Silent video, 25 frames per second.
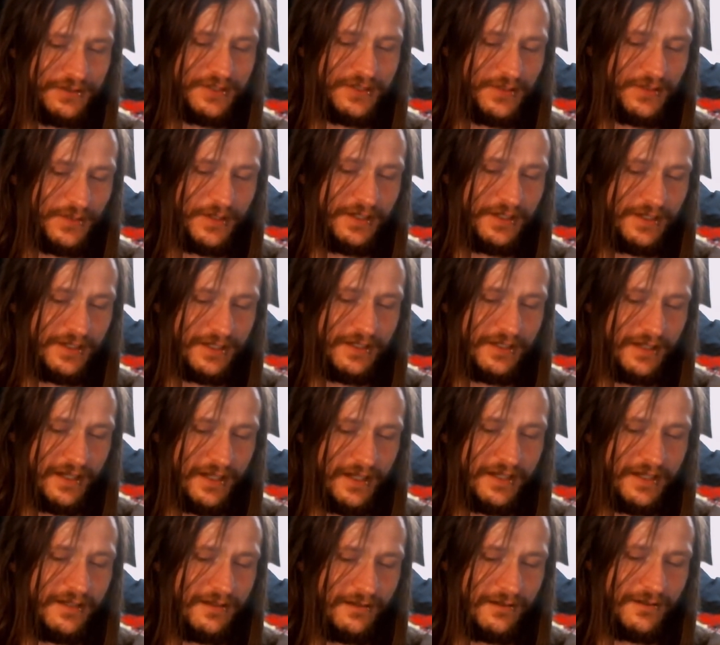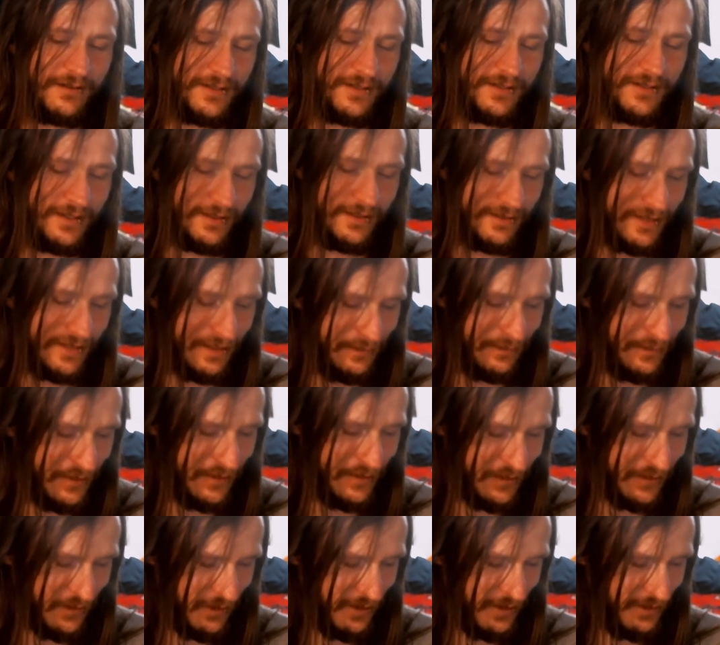Spirit, Creator, only in
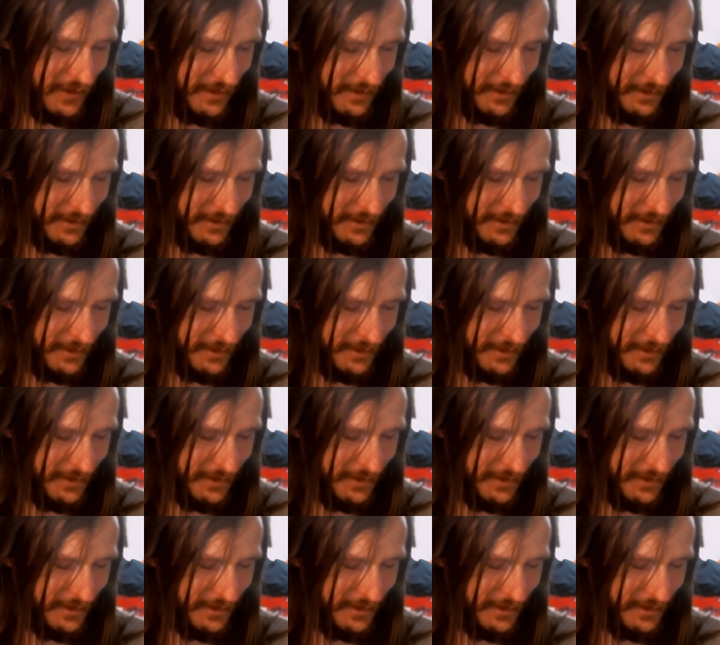this one.